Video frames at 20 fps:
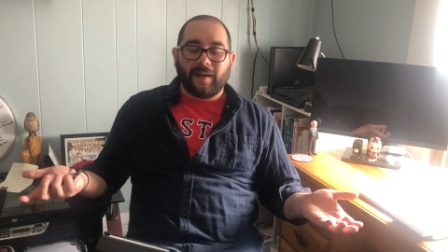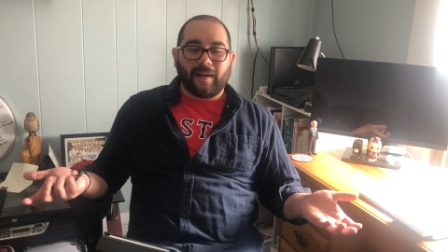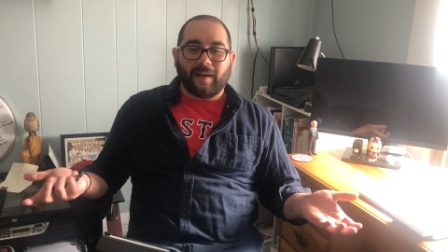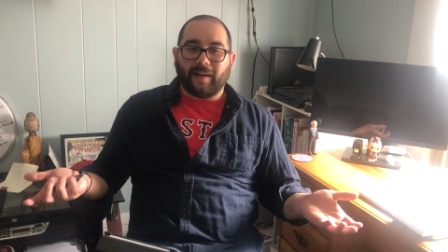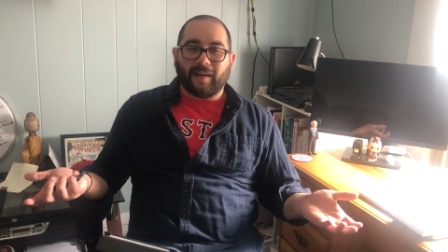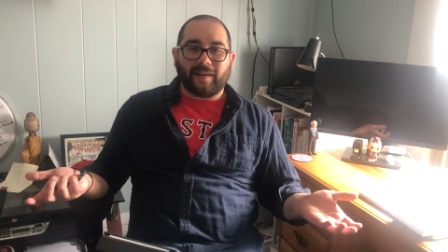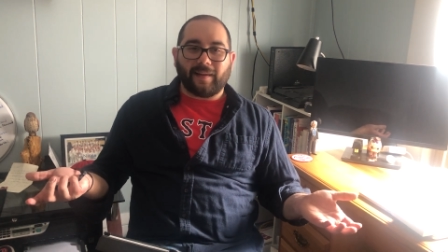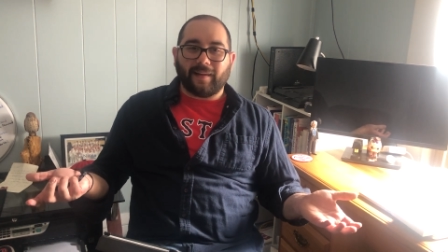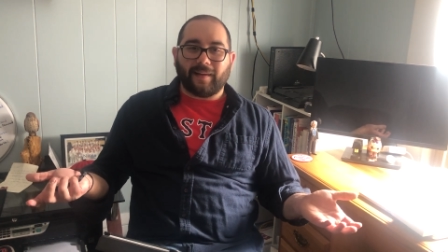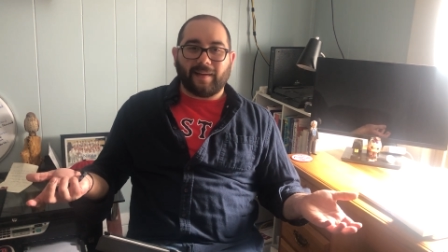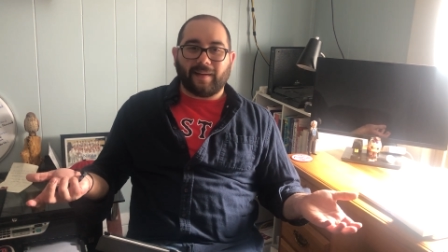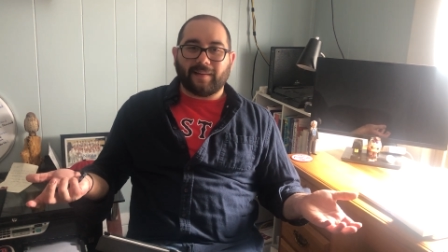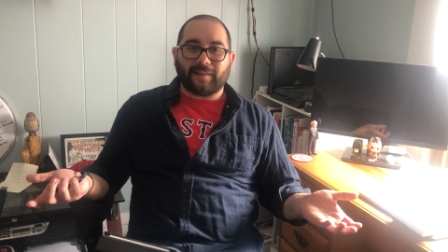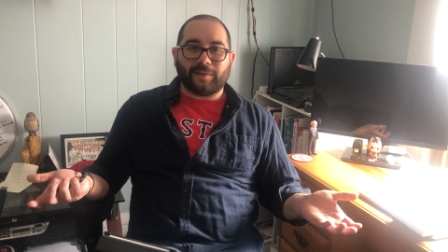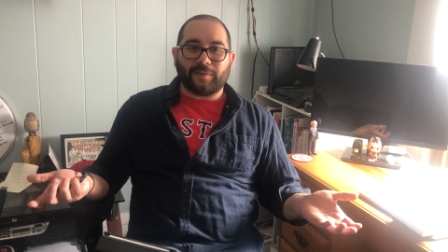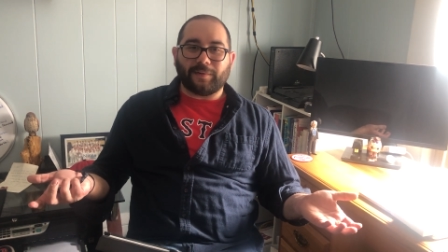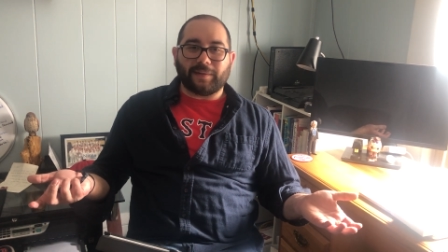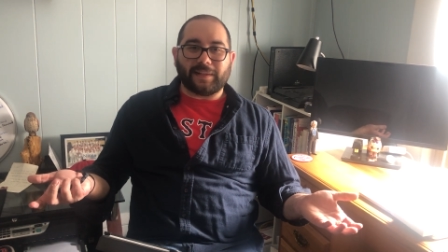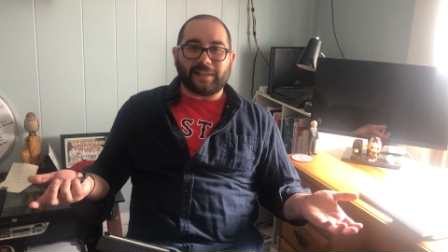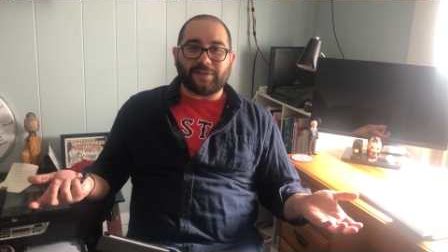I
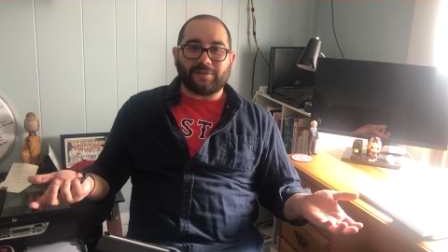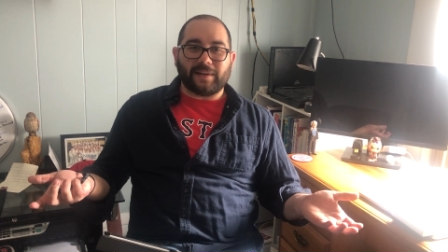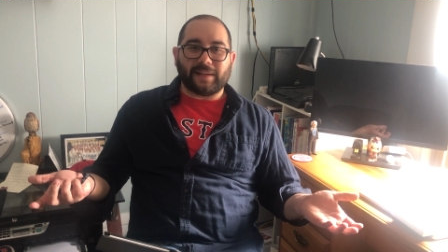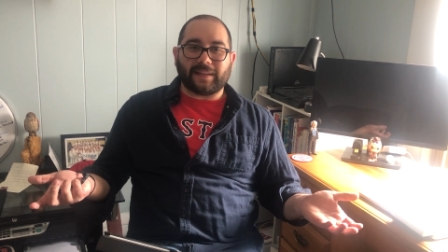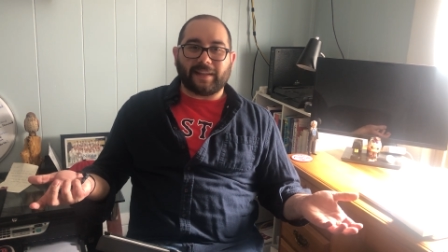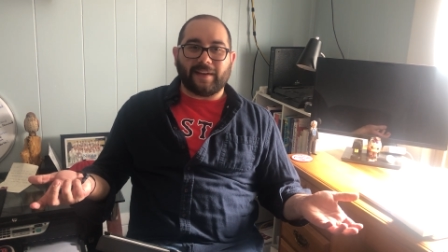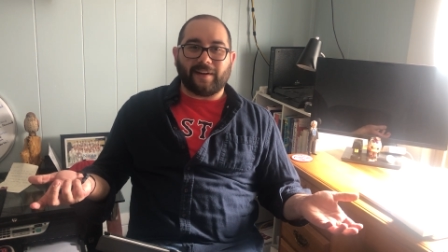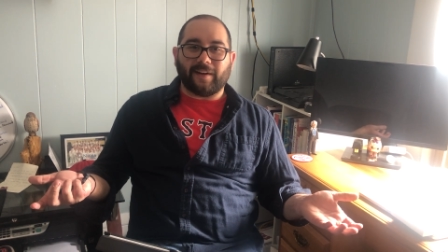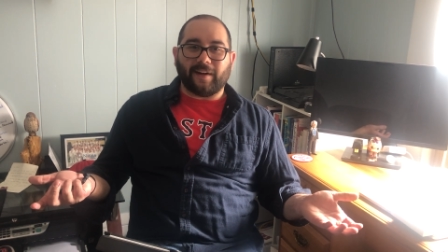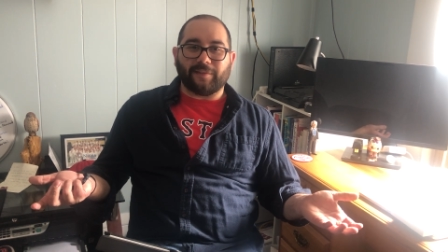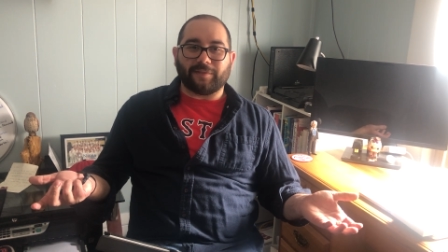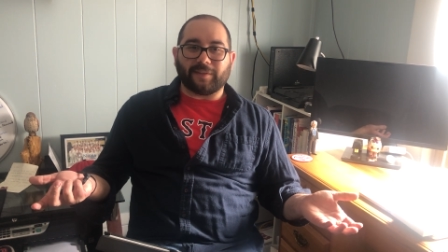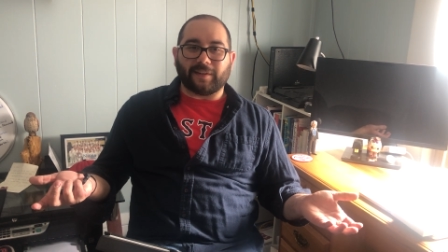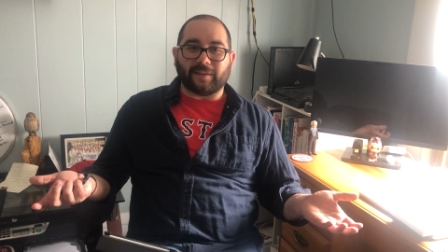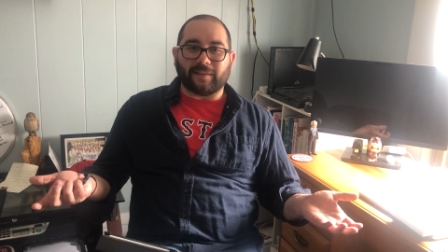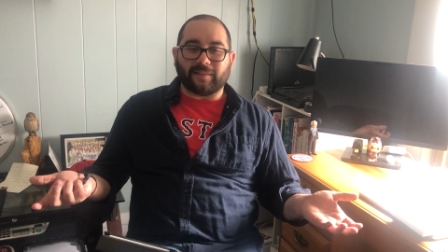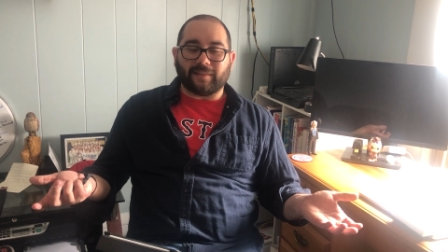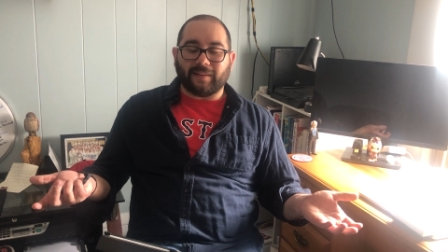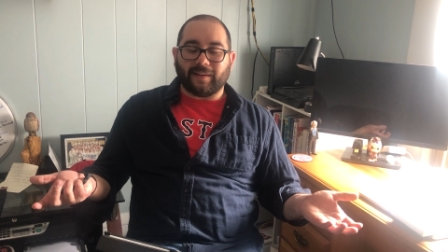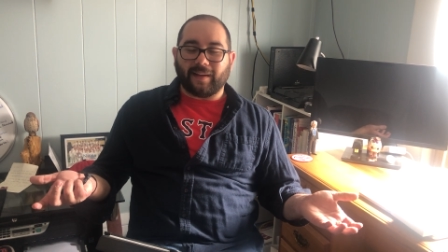don't really drink that often.
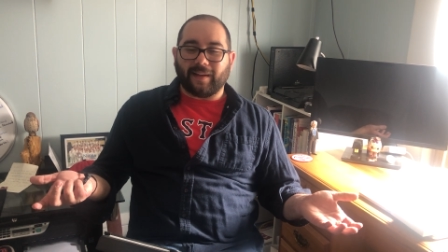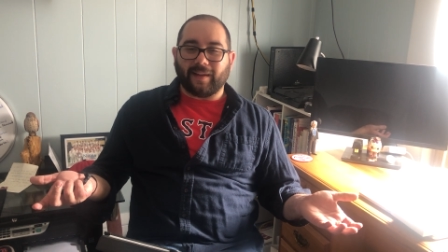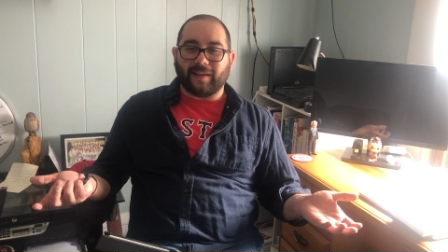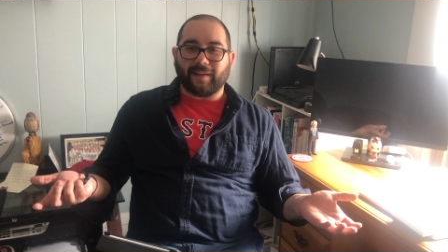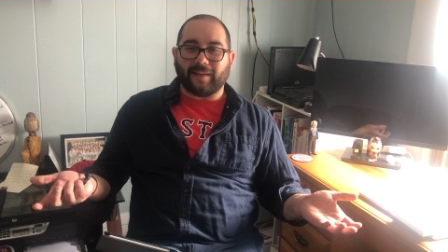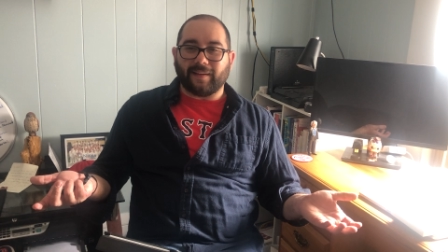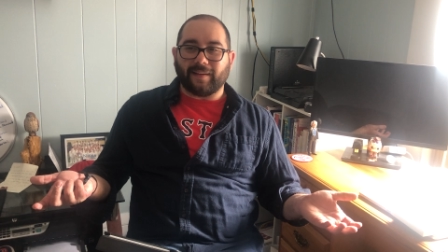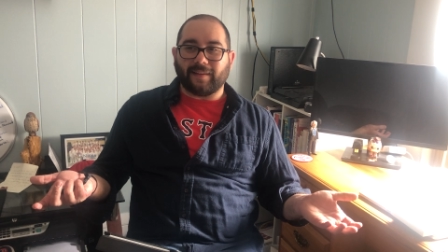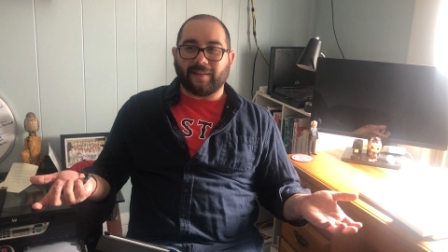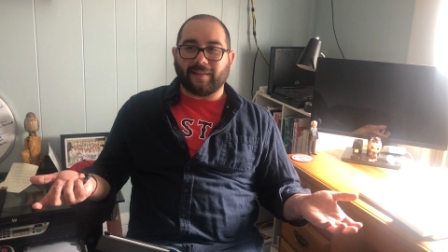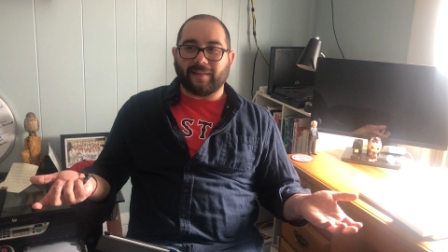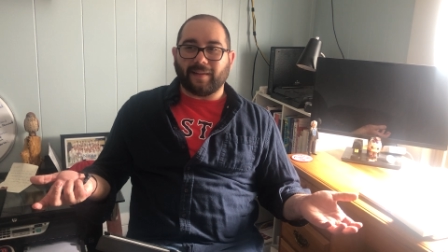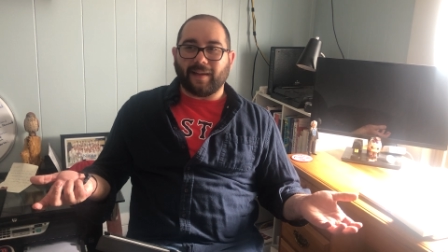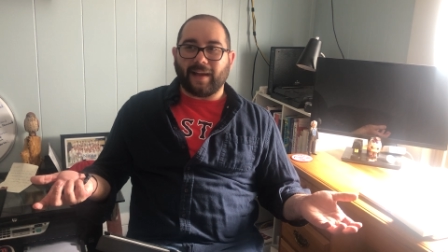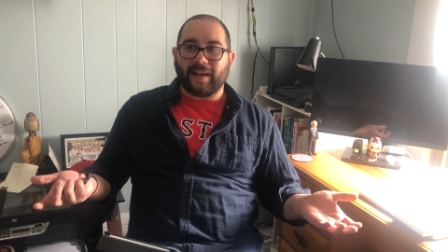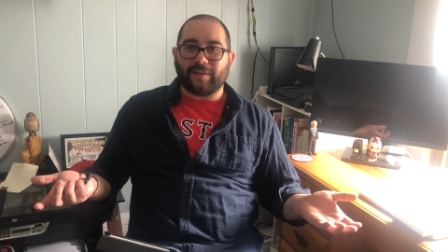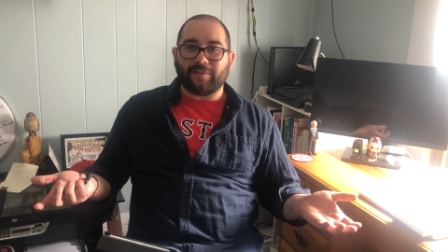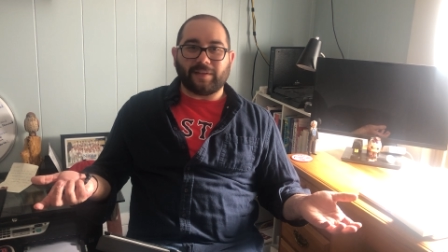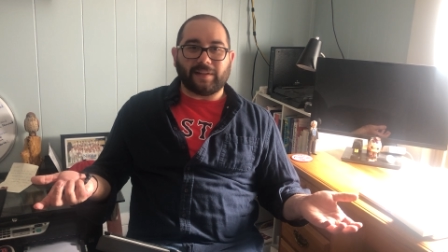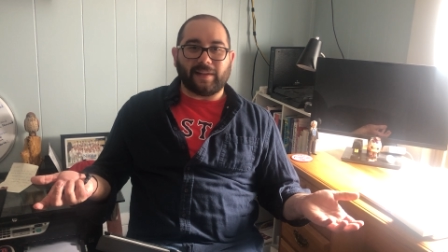And I
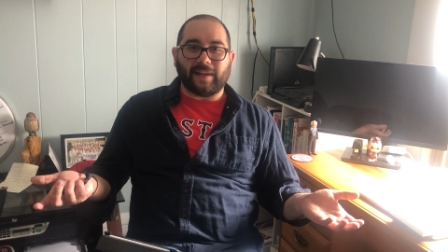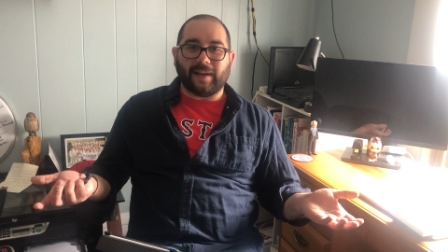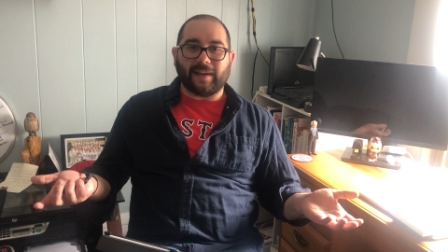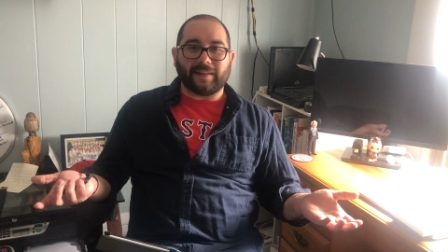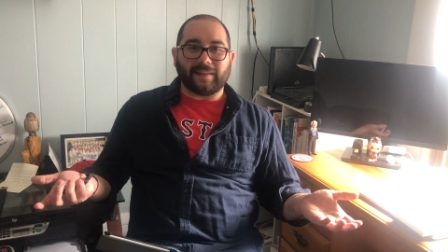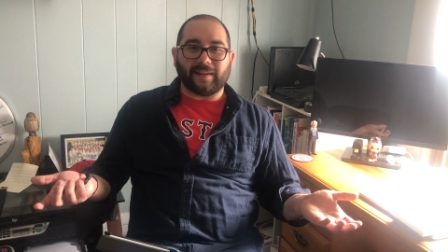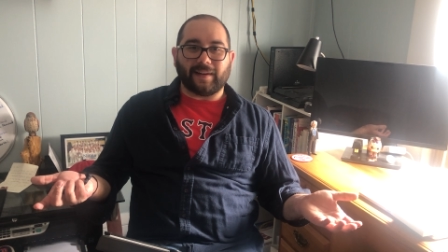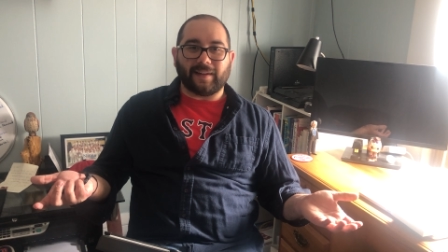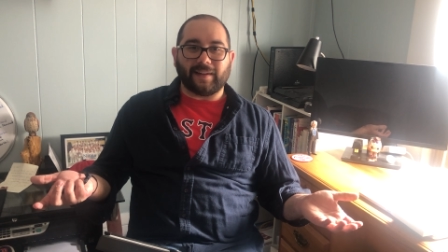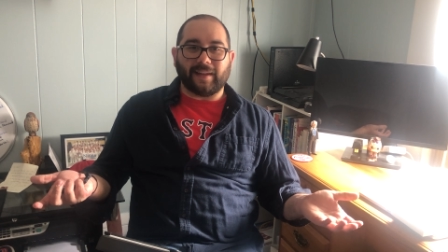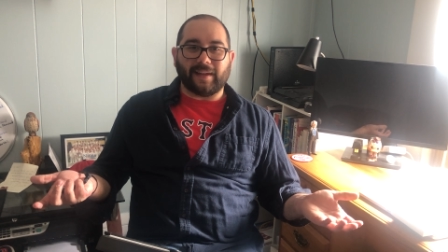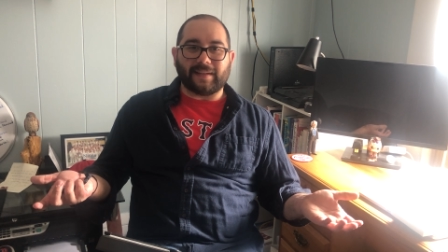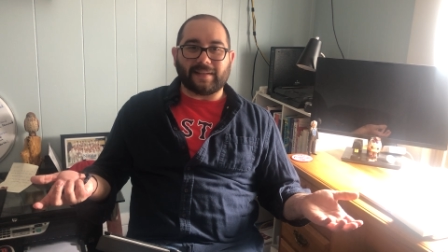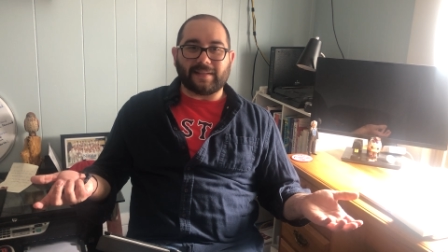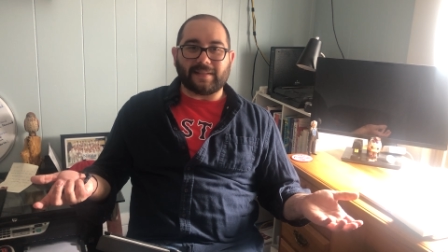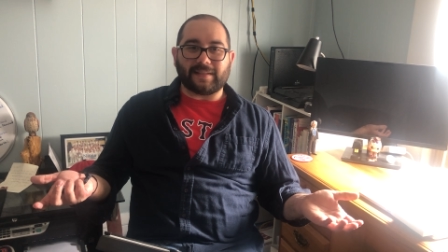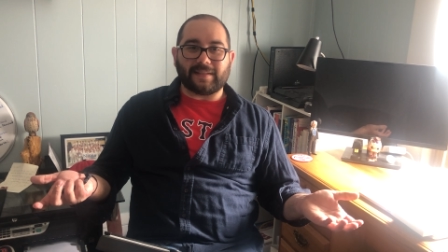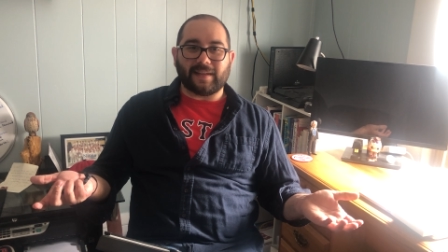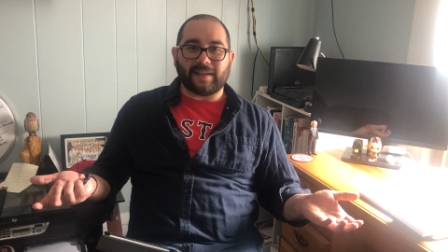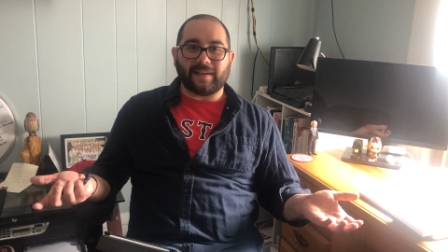have a line that I like
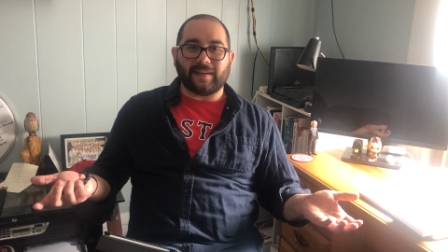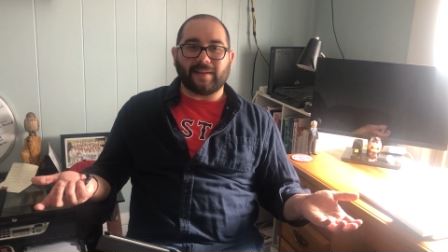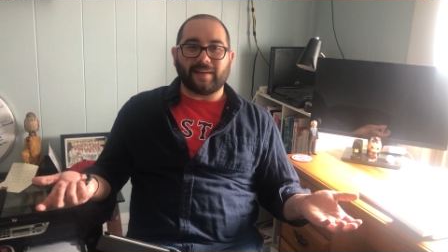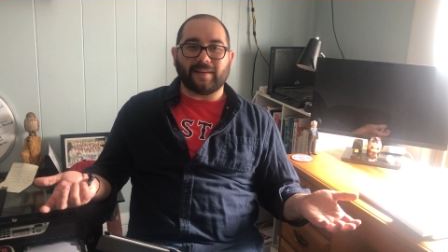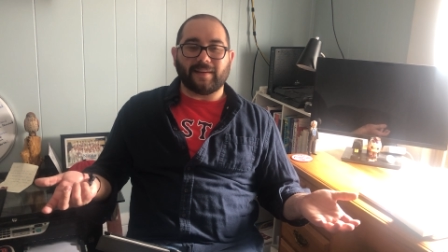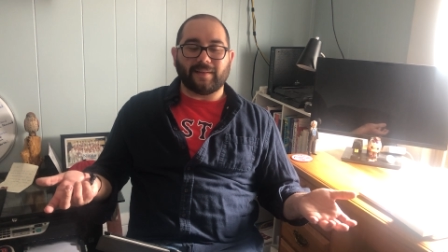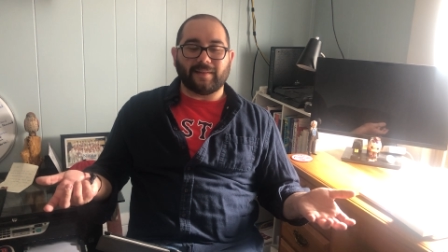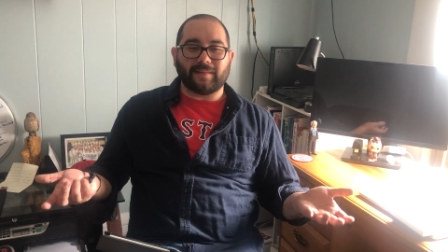to say,